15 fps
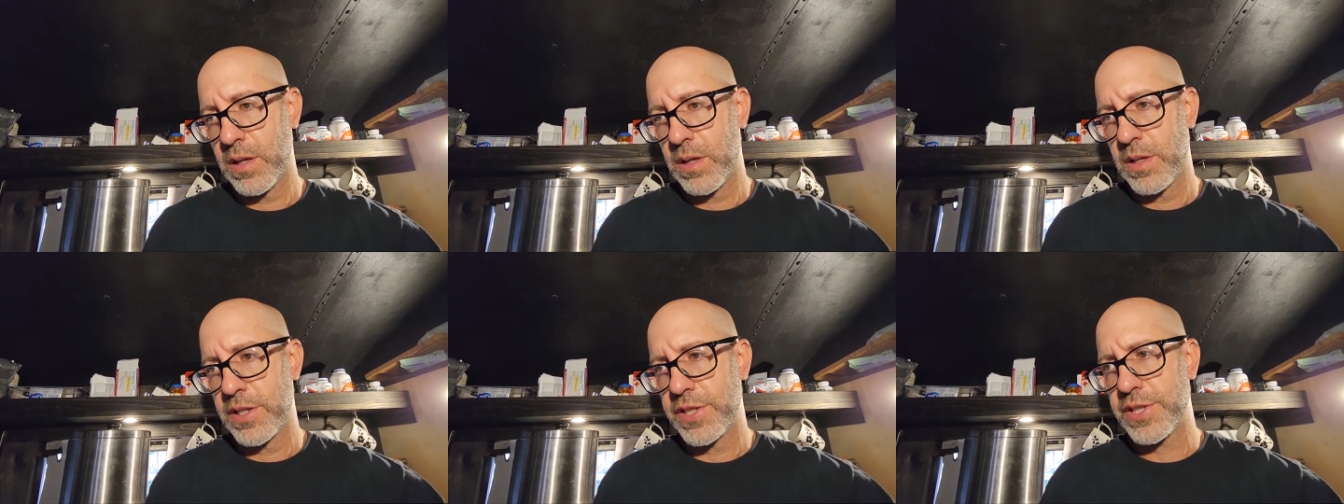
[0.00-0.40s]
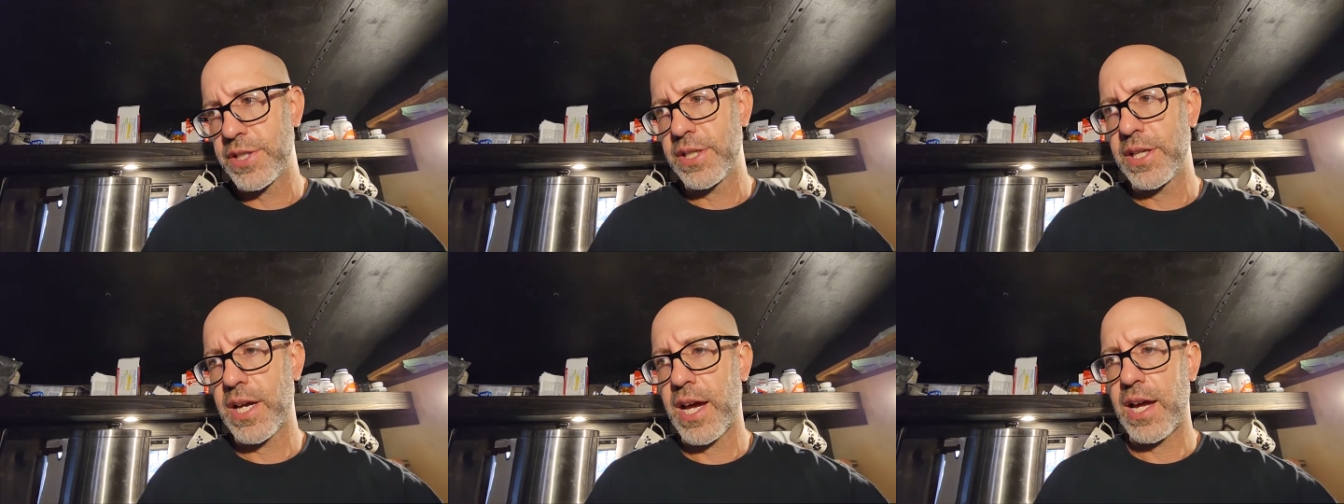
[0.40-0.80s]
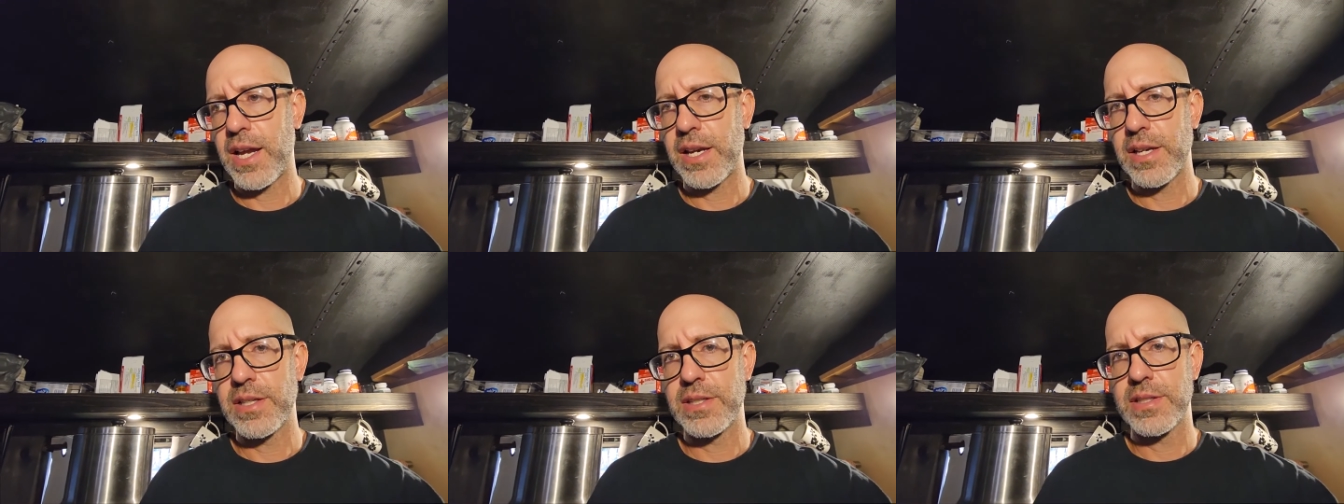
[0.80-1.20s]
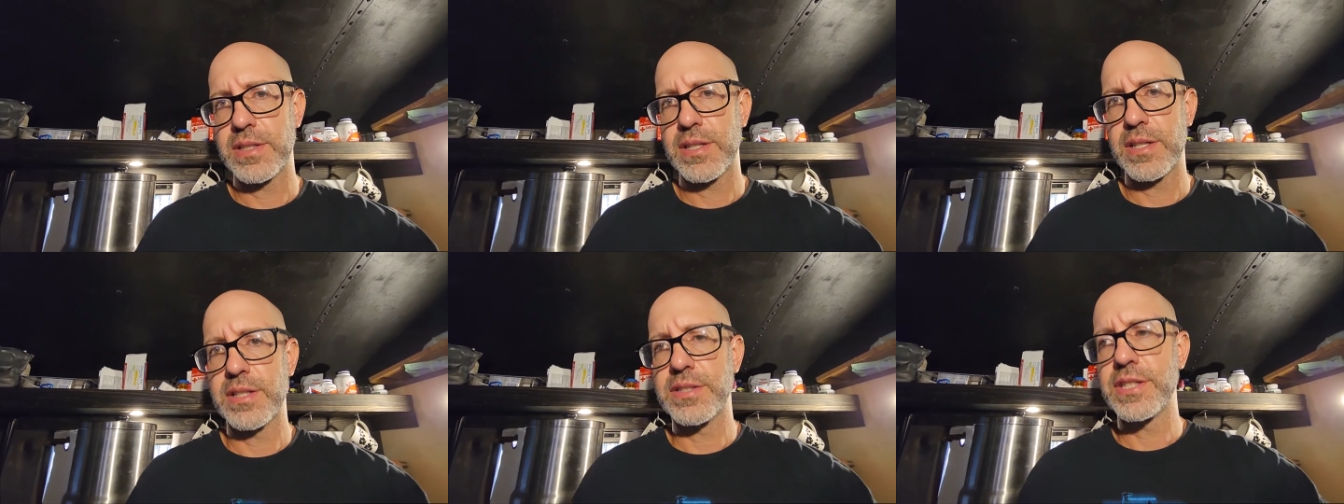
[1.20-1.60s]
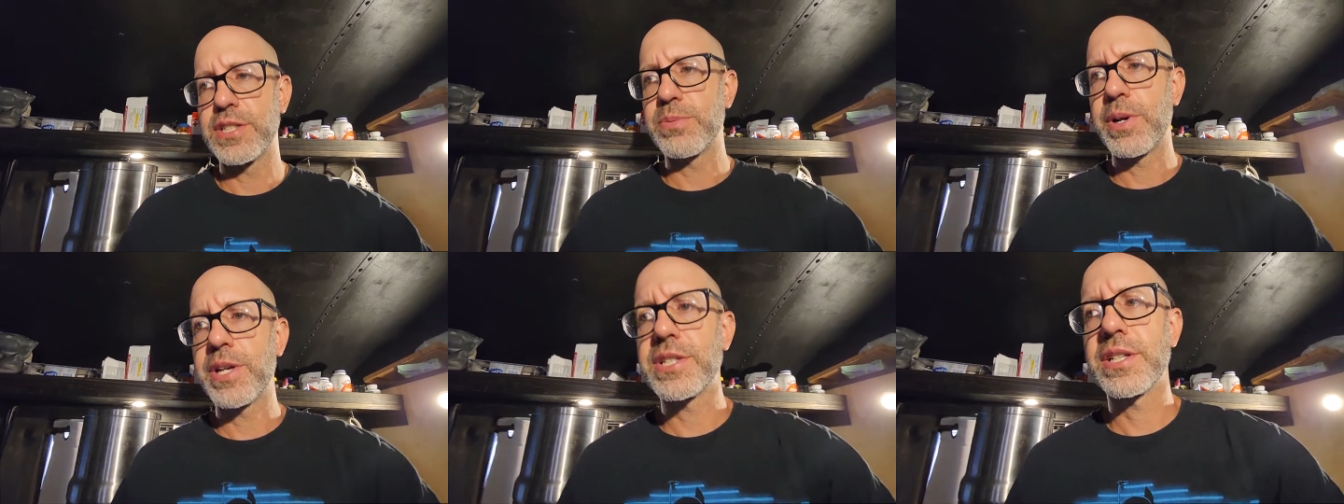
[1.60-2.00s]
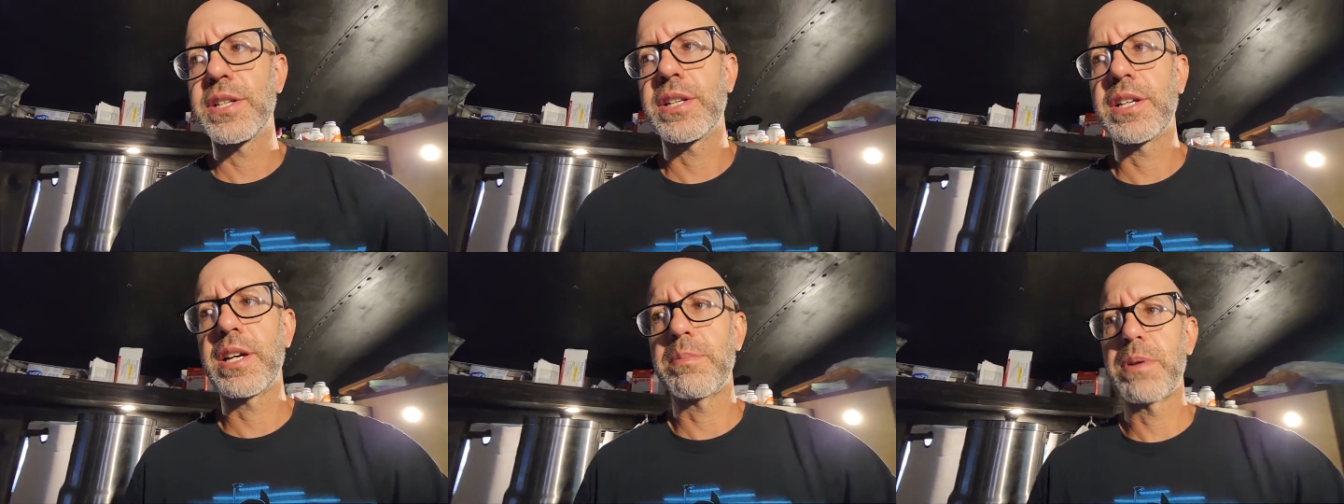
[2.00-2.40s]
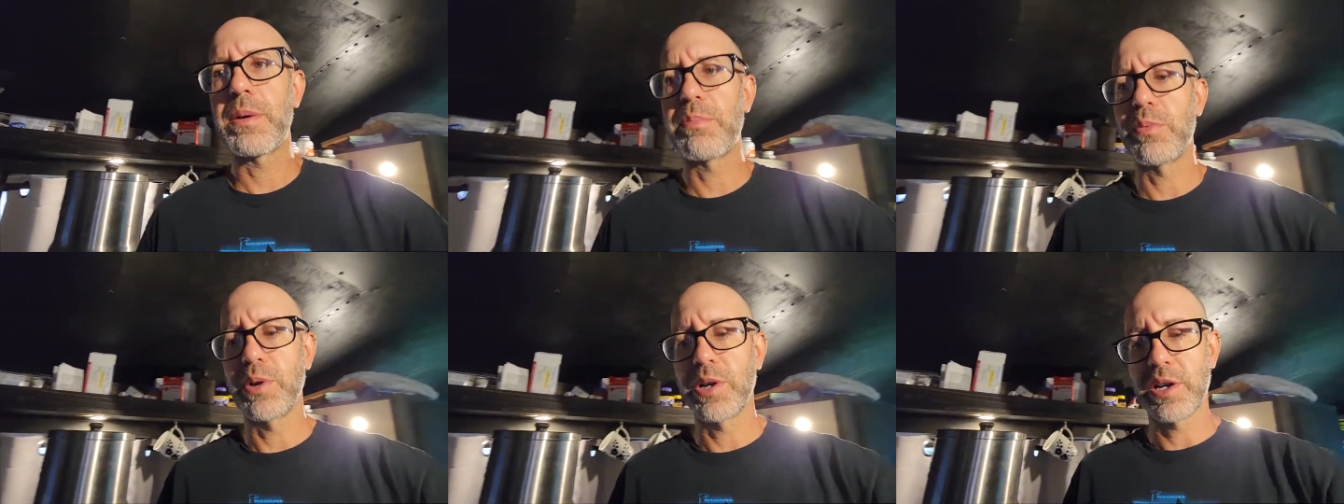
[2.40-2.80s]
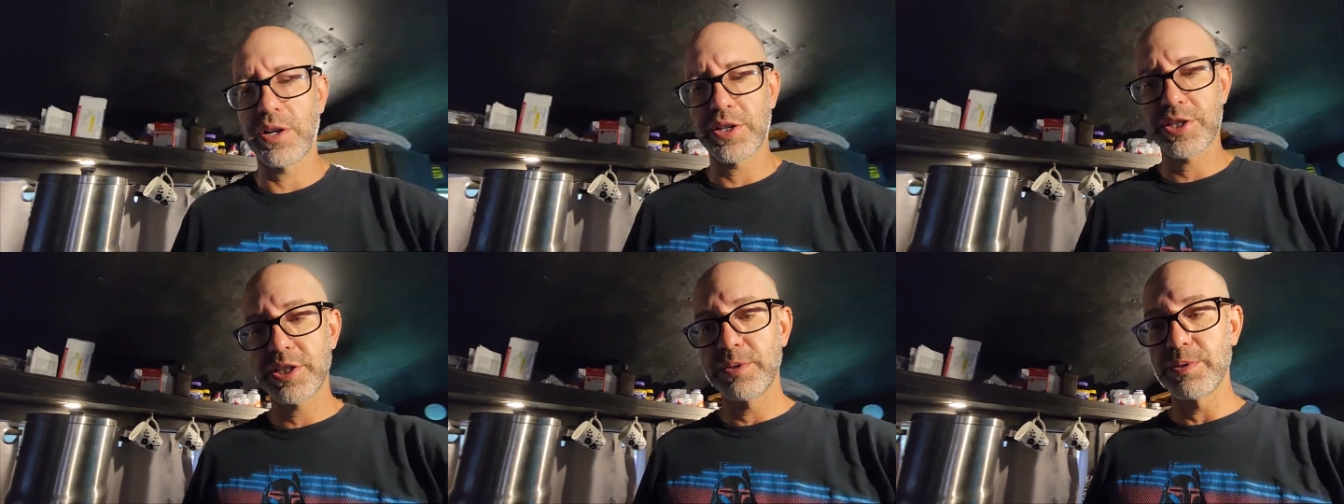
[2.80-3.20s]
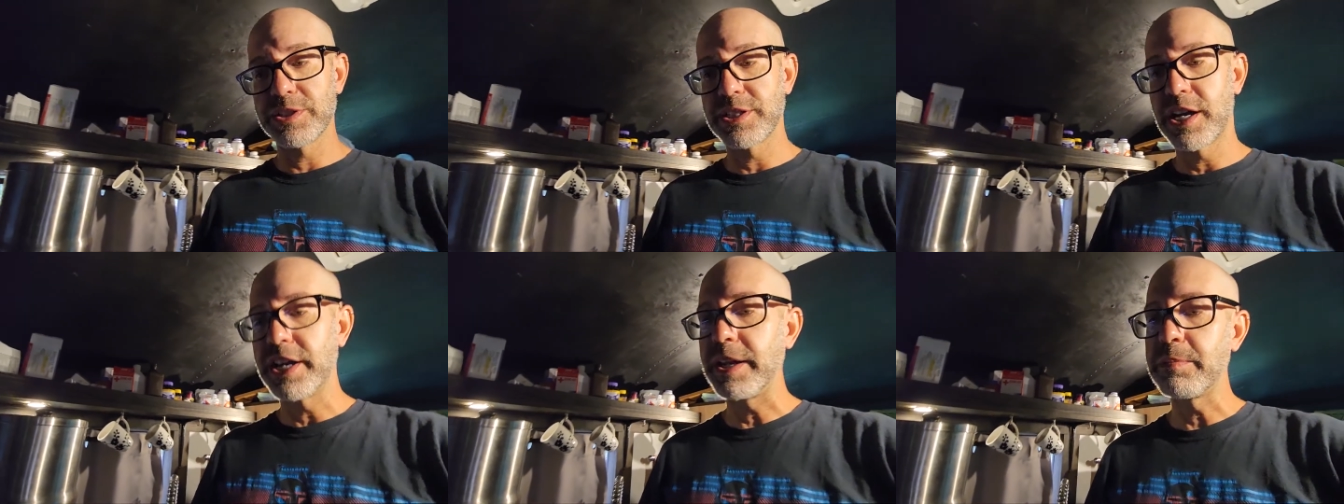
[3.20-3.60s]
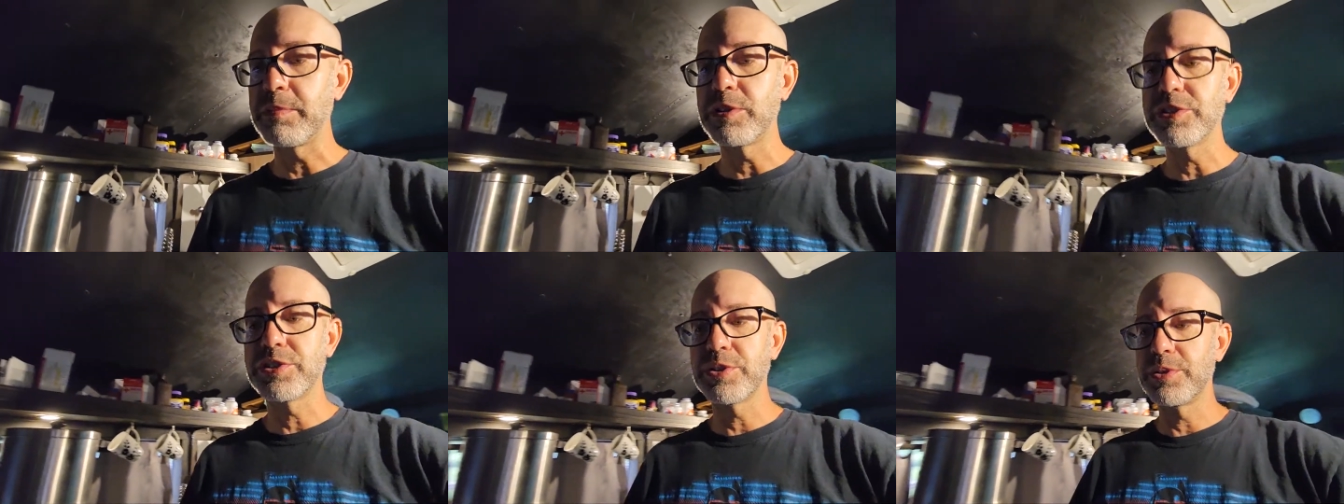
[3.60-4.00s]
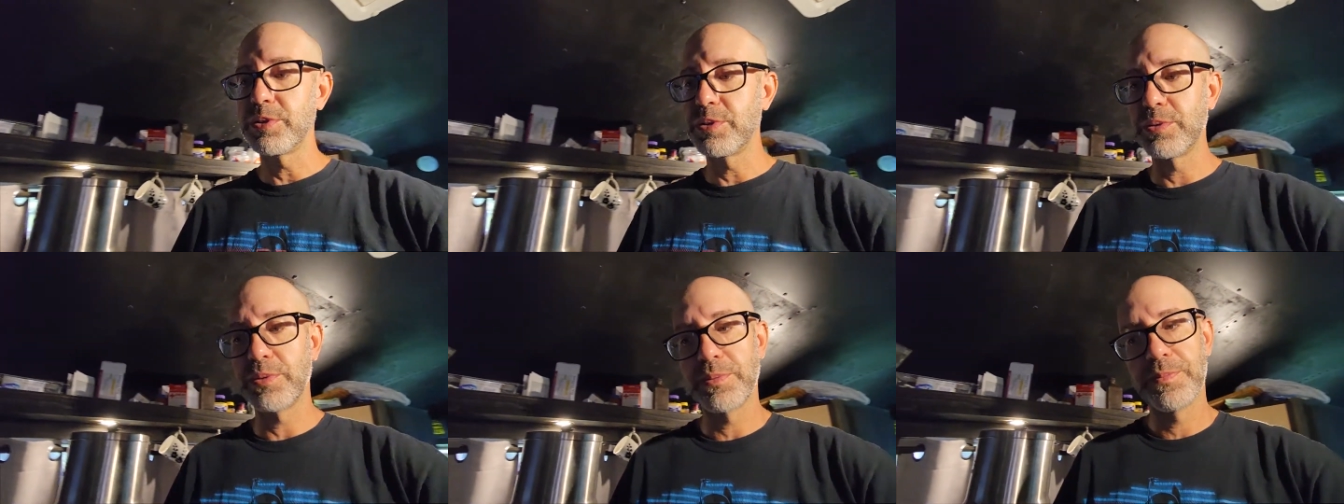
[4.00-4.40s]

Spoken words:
She had a situation come up where she was not able to